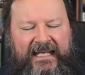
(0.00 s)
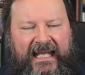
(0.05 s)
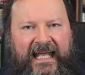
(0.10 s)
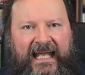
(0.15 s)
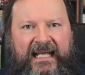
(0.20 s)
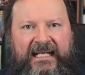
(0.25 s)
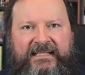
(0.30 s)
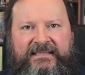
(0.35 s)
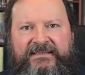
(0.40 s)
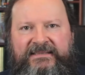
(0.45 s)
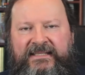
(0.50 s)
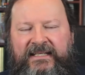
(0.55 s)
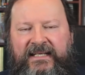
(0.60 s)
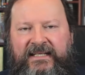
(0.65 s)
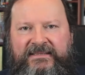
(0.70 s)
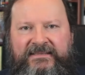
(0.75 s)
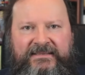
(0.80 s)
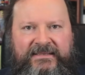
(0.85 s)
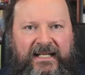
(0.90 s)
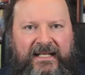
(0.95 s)

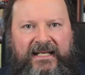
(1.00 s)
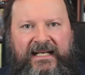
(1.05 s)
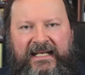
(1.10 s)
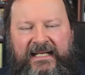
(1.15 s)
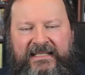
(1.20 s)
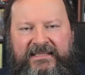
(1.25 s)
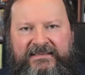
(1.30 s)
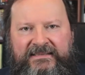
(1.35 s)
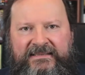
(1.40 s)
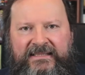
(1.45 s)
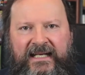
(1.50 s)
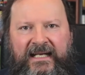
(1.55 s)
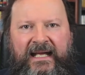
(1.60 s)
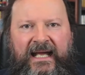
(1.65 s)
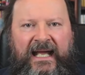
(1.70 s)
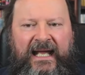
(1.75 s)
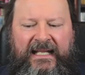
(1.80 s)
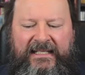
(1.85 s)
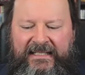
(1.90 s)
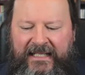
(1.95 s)
case studies,
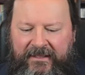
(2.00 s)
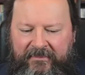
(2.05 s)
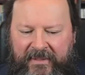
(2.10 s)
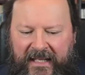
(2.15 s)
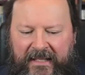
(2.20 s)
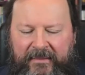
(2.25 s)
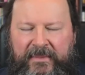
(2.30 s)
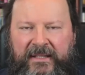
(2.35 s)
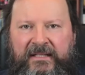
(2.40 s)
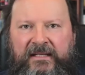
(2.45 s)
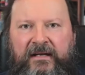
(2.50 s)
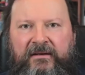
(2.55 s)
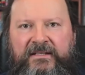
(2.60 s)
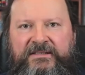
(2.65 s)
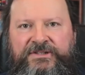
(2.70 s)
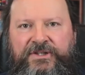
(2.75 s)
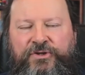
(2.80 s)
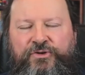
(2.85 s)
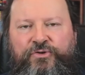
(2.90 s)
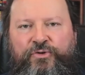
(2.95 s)
and then maybe there
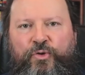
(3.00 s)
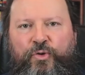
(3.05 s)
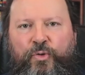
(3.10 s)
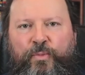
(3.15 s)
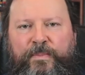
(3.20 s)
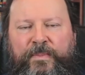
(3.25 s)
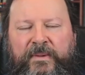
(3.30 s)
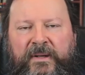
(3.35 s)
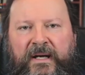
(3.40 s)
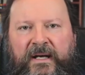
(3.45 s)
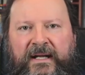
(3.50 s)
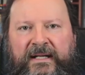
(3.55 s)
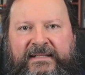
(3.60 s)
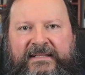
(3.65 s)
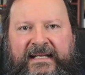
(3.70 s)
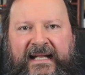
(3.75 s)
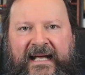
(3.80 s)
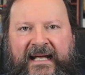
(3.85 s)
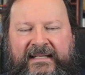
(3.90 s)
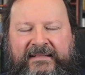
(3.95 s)
is a group
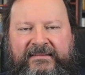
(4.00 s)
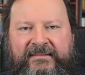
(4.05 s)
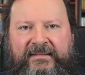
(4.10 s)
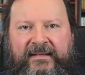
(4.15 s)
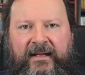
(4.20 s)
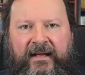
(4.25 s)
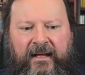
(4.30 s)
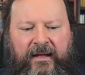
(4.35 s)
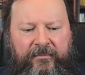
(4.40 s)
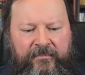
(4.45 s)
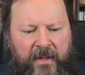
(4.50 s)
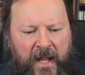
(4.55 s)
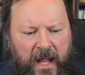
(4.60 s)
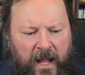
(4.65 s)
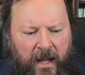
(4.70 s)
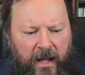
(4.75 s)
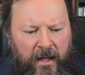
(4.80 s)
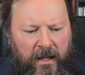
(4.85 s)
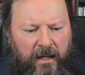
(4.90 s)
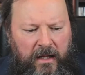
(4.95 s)
that
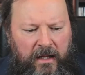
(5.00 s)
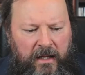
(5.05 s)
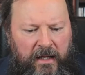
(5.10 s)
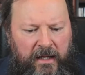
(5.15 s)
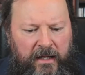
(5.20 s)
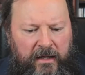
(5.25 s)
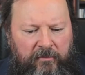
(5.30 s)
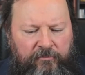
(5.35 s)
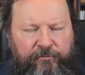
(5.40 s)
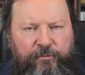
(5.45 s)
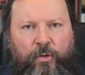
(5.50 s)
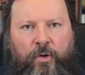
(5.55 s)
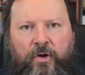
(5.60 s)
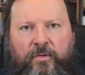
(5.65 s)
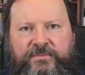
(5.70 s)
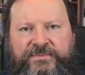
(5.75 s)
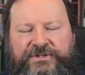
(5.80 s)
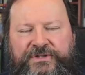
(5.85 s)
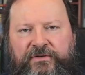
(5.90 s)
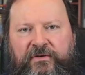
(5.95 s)

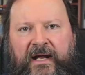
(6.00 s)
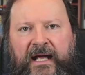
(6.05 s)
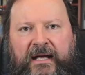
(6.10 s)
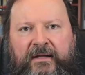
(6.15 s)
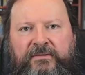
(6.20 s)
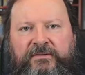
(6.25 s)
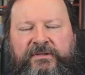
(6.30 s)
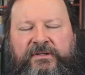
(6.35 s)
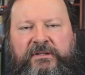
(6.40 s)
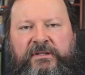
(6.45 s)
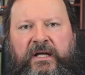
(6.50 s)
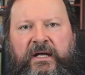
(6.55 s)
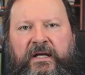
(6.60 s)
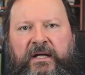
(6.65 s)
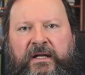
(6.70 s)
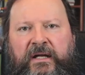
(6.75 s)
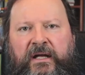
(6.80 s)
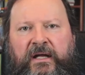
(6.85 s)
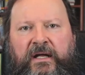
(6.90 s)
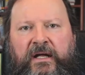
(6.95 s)
forms around
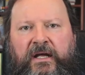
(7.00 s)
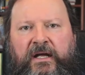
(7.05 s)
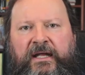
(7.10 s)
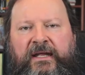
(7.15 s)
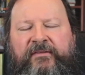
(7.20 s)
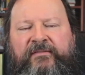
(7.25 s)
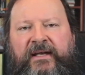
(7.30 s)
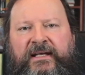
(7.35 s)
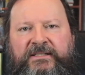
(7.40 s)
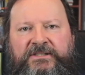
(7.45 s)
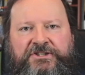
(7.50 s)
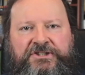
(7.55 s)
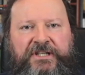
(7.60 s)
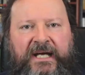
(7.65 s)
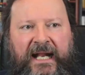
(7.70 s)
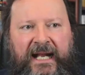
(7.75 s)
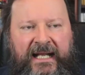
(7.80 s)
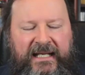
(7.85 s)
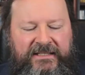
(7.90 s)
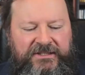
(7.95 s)
a given
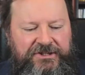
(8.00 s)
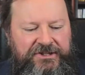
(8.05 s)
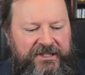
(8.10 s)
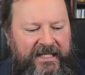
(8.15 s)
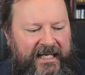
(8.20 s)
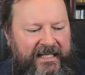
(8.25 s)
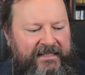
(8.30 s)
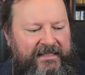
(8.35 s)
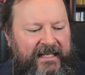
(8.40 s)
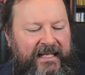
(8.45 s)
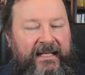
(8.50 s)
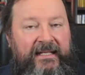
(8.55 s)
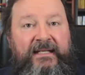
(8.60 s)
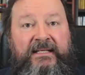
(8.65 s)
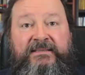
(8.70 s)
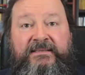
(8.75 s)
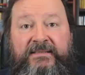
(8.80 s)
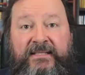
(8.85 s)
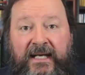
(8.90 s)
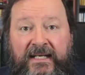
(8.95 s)
challenge and they
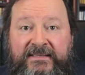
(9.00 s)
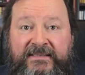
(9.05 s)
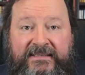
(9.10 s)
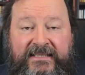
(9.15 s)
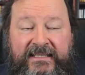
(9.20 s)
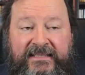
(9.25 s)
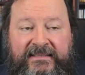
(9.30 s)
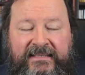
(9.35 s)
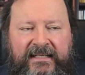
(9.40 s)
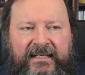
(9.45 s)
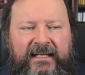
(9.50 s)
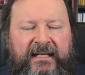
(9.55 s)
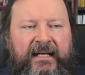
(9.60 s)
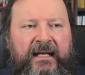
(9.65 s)
discuss it,